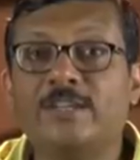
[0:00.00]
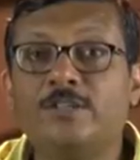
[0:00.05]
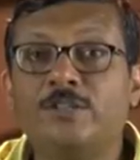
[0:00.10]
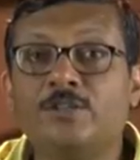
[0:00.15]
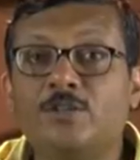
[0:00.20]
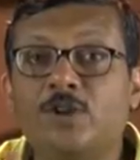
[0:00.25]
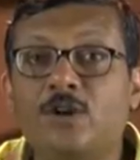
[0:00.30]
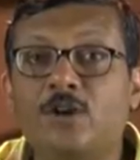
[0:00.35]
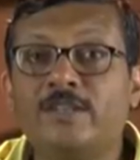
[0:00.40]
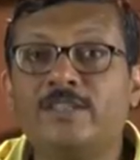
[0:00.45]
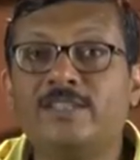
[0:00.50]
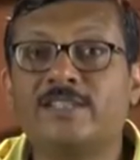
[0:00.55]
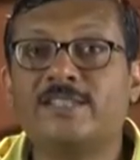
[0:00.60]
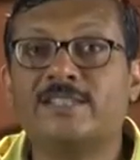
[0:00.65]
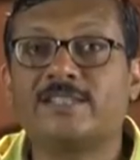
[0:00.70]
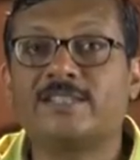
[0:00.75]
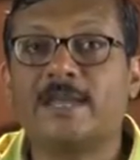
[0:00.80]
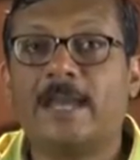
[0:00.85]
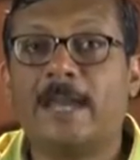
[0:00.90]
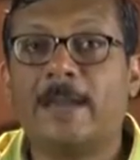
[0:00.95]
not
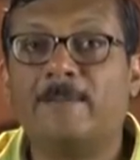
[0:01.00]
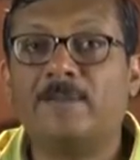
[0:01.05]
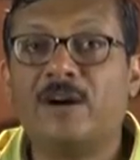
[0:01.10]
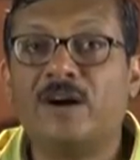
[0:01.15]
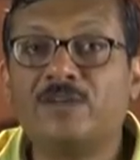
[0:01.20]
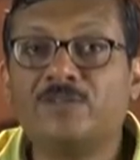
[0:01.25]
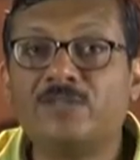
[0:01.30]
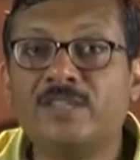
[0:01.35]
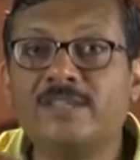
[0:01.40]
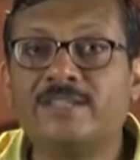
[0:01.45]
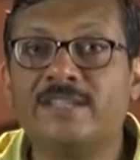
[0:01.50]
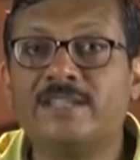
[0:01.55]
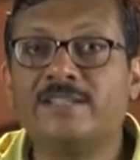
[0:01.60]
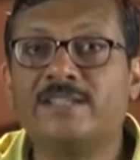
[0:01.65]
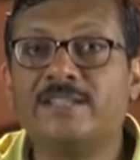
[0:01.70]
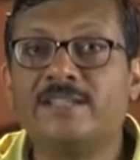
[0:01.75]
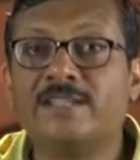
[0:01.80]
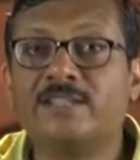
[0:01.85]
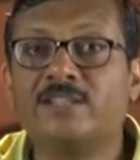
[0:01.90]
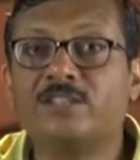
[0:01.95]
just about the
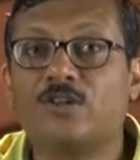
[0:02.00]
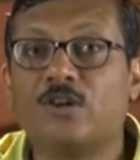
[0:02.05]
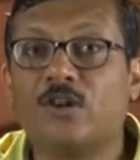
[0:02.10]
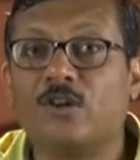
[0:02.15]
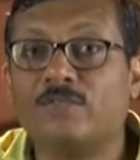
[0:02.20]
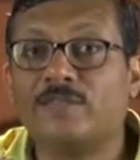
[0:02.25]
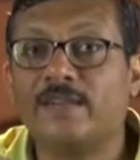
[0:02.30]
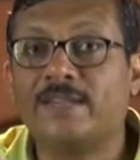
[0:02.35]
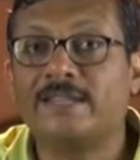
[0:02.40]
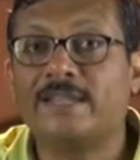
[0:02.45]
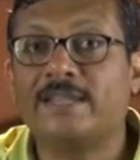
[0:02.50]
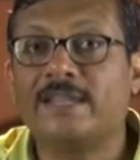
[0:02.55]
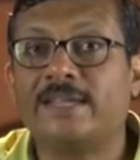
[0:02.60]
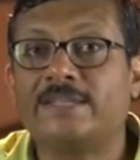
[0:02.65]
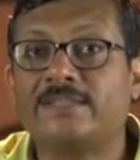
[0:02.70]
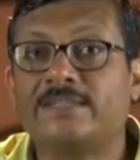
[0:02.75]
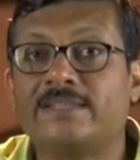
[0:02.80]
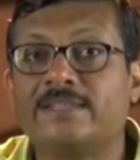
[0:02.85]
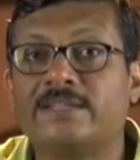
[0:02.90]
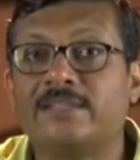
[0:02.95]
results of
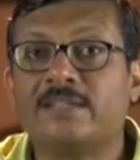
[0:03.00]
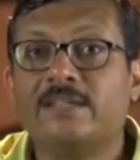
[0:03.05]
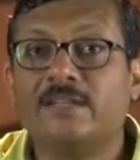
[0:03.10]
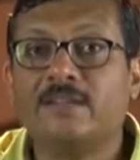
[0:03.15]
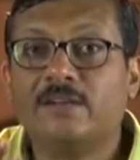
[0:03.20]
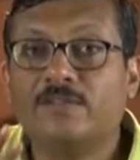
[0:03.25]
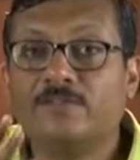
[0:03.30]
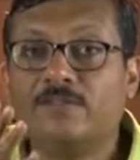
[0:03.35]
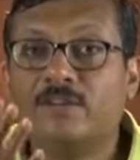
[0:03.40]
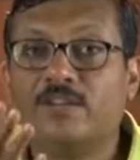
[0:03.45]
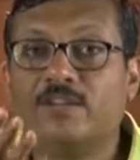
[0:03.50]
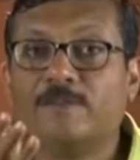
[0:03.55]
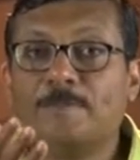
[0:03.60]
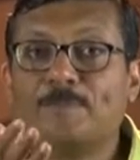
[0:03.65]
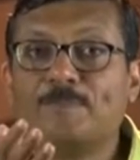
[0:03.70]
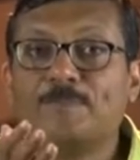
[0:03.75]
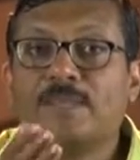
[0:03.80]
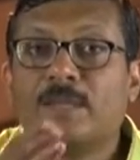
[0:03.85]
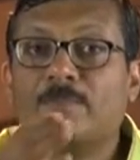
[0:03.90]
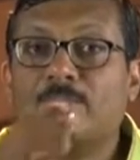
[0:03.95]
analysis,
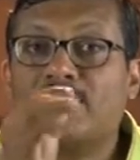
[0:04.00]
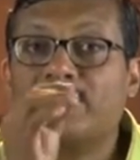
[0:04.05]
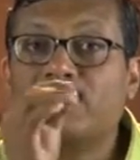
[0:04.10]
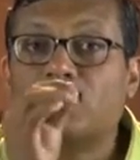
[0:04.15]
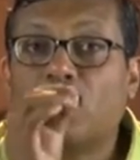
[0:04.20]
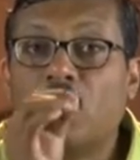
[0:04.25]
but